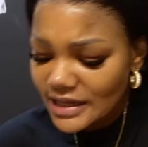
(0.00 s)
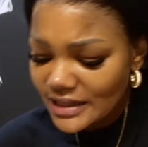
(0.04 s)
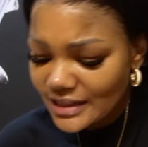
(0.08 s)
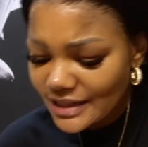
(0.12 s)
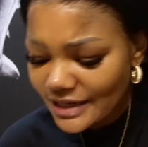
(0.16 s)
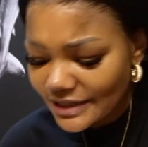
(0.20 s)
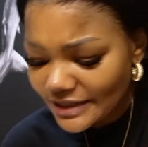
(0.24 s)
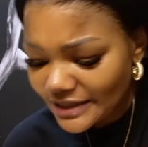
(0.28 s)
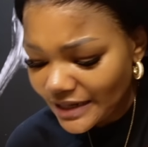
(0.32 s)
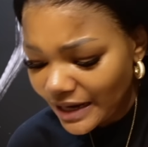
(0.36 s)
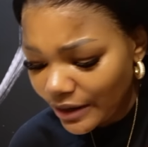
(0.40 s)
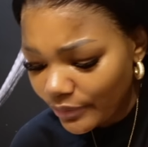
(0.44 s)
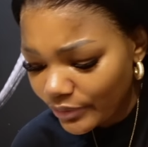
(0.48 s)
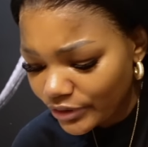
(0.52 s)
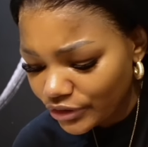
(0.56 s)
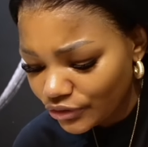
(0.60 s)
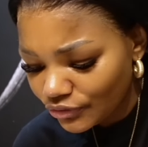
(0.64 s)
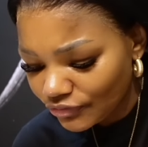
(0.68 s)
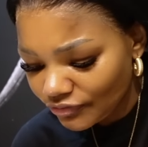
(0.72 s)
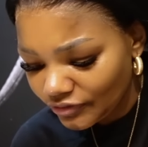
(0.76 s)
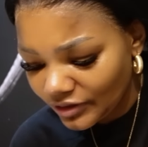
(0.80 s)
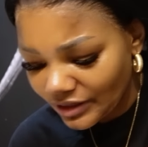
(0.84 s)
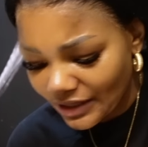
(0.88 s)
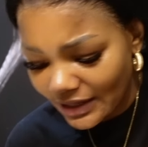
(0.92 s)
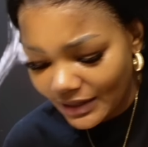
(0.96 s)
that now you
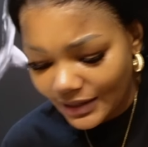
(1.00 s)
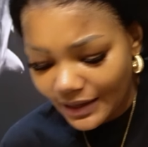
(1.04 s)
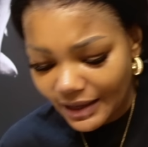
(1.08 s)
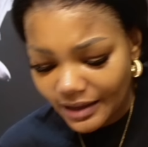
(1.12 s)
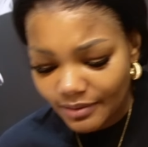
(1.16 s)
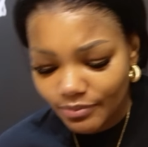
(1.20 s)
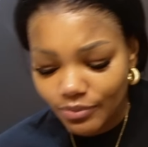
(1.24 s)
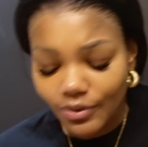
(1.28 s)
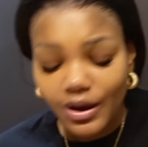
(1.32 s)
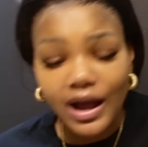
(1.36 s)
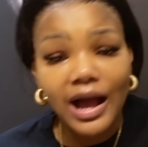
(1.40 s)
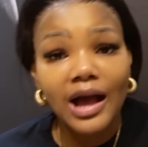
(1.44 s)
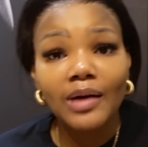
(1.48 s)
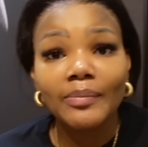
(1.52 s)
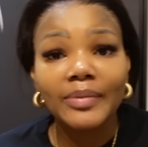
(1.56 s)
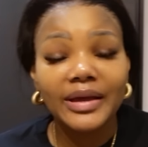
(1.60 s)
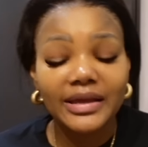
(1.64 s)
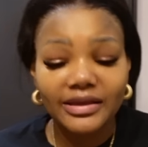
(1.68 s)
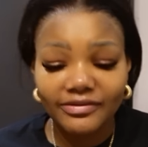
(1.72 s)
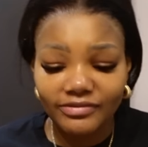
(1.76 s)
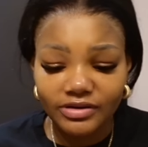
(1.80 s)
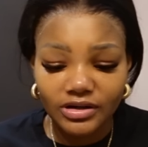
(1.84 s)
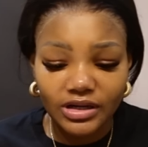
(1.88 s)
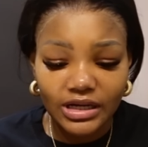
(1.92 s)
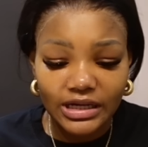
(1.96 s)
feel like, hey, well, how am I
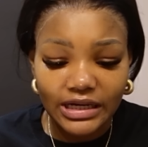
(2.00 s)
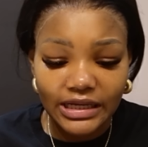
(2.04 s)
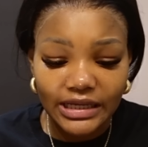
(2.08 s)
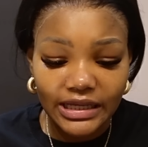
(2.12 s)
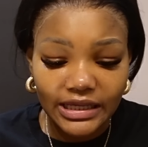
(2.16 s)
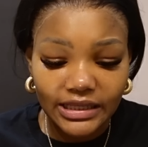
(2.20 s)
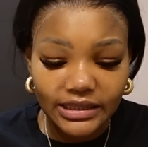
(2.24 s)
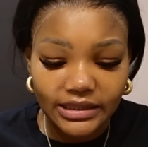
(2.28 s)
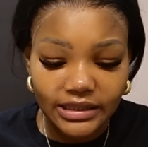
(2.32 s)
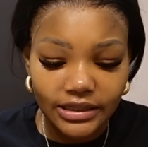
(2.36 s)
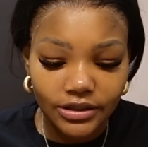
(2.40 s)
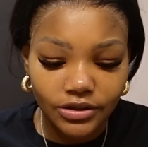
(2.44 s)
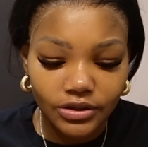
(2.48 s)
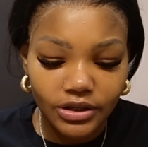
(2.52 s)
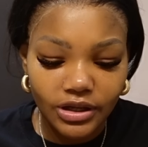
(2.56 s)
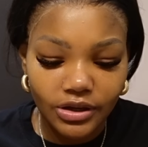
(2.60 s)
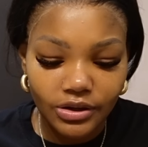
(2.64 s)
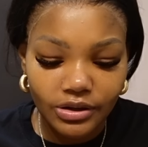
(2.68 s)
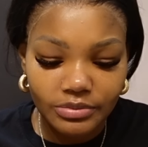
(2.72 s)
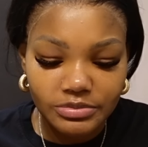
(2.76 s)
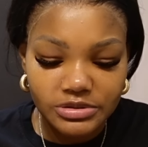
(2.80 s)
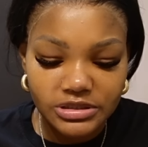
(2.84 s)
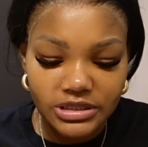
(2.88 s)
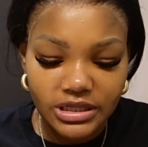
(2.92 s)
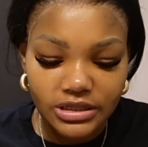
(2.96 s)
even going to get there? You get
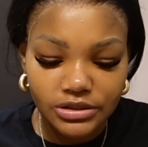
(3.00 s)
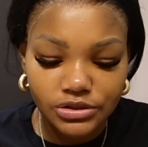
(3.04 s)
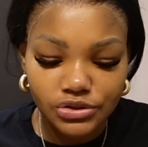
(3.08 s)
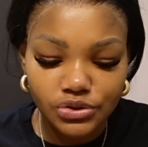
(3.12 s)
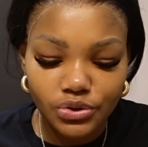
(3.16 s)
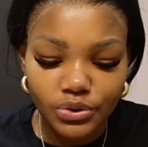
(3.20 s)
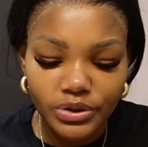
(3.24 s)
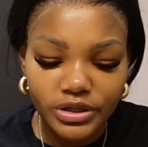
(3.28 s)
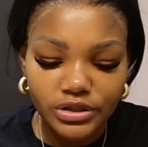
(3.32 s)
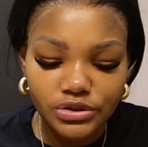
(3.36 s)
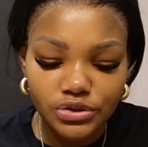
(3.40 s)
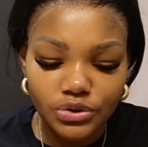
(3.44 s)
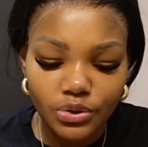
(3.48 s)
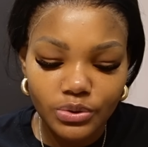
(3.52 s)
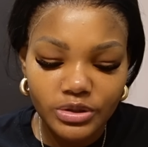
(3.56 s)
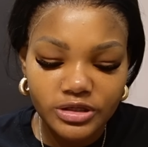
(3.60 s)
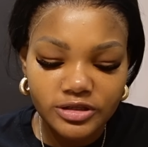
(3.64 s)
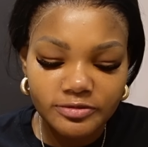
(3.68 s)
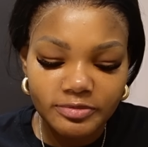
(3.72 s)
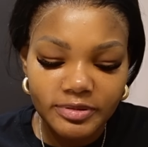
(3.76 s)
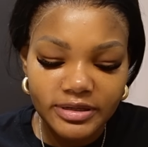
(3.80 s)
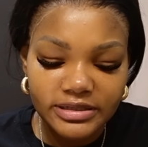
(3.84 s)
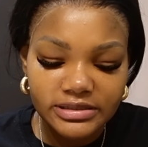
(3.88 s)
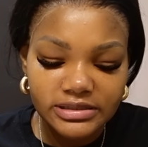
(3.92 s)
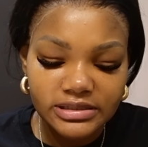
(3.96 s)
what I'm saying? So it's
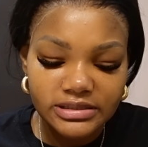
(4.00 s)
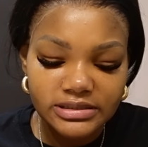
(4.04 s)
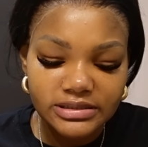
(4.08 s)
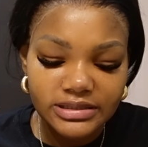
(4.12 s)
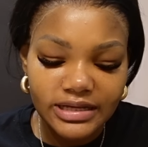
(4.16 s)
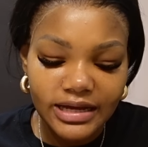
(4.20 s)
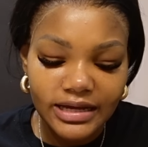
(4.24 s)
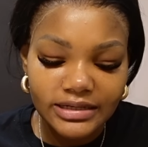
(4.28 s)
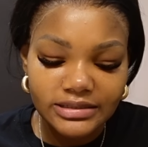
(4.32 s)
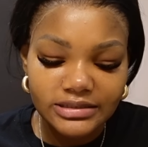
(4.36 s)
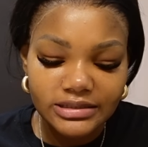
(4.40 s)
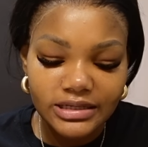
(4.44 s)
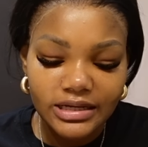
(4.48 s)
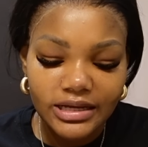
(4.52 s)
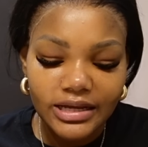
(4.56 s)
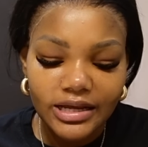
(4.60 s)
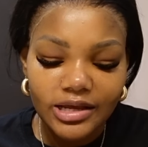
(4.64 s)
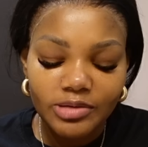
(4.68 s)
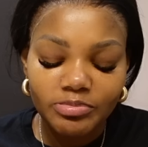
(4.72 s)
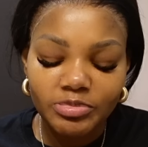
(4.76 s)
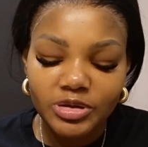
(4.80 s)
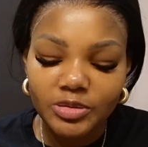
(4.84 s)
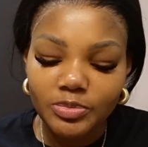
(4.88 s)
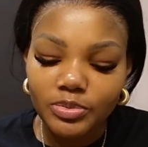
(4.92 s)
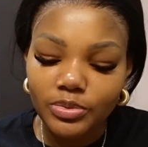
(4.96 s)
always places that
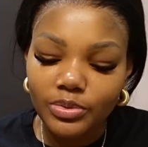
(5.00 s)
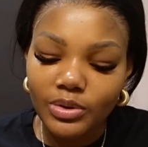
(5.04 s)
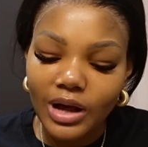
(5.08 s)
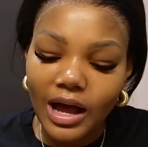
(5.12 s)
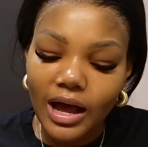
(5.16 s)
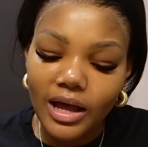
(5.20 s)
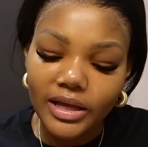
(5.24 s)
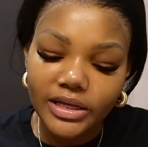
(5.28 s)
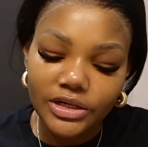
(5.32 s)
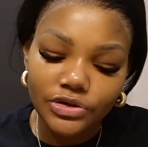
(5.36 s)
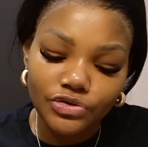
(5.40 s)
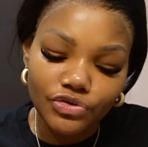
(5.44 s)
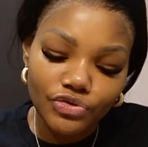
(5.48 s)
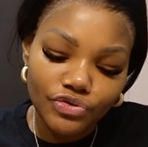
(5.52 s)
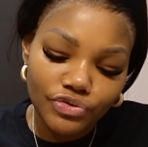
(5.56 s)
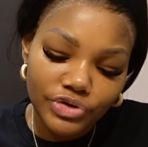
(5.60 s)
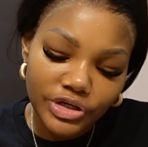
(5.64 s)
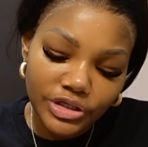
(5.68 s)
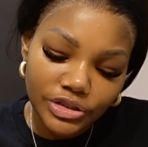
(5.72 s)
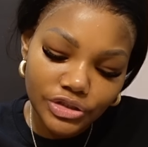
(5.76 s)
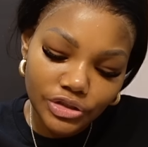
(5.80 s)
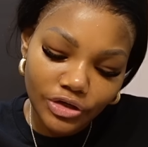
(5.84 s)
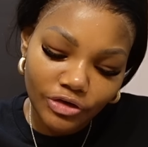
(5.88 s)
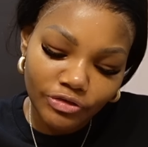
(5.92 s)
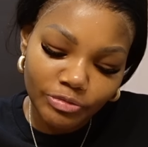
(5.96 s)
people are in
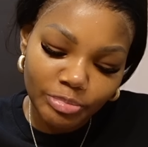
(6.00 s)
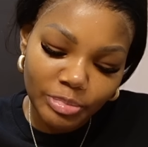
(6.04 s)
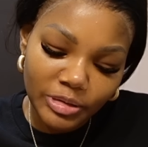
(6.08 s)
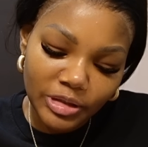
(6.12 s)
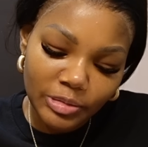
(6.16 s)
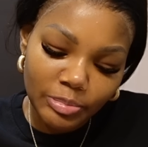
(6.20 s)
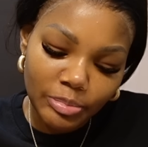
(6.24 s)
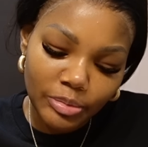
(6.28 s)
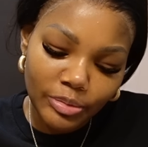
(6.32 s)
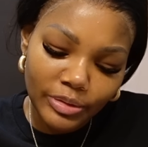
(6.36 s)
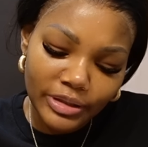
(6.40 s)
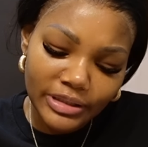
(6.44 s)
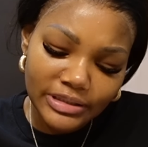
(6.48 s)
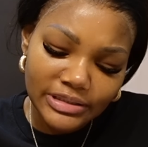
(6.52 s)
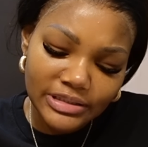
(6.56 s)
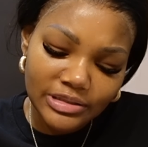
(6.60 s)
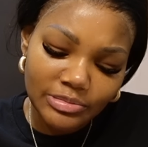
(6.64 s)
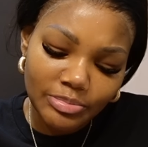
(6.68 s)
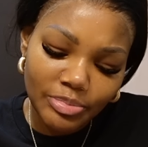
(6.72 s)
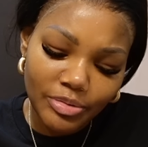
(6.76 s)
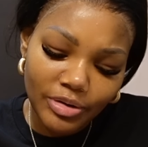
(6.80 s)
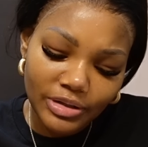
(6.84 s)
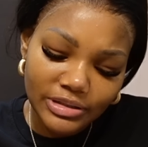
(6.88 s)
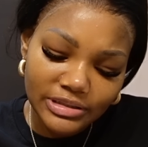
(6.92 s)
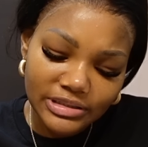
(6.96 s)
reach of people. It's
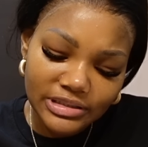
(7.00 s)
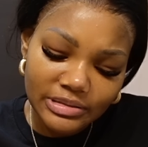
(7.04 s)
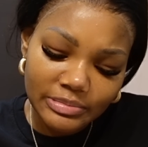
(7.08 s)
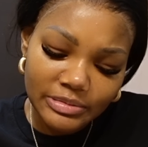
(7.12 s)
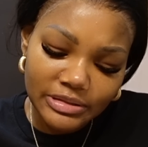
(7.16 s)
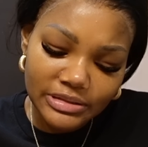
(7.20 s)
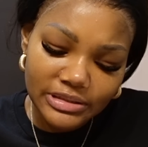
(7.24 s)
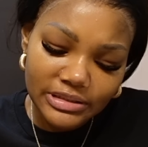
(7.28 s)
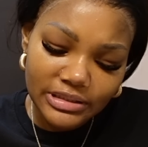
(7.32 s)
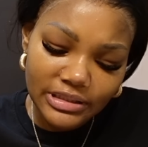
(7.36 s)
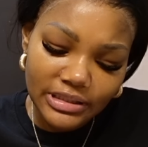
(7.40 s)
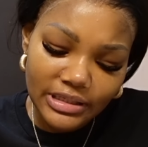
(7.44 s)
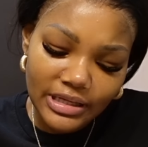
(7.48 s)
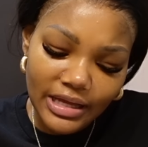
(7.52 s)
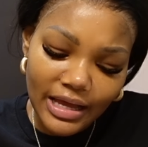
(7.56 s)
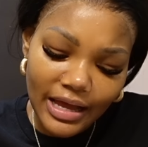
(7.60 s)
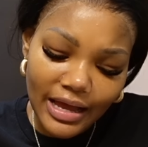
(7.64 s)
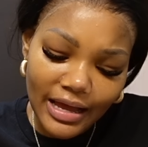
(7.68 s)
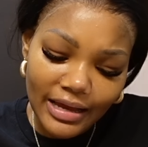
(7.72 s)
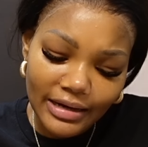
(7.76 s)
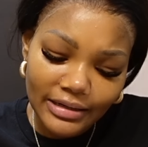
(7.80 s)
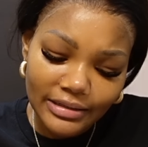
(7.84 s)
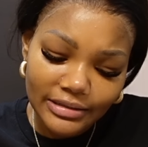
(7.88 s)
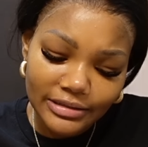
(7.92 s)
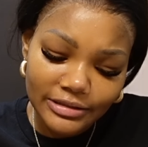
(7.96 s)
in proximity.
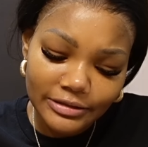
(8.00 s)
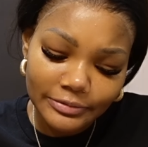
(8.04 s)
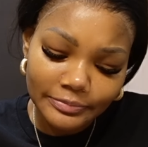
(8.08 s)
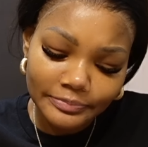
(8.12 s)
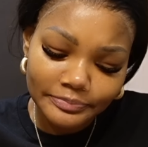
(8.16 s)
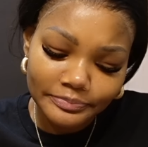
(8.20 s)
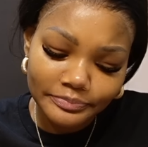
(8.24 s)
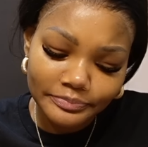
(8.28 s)
And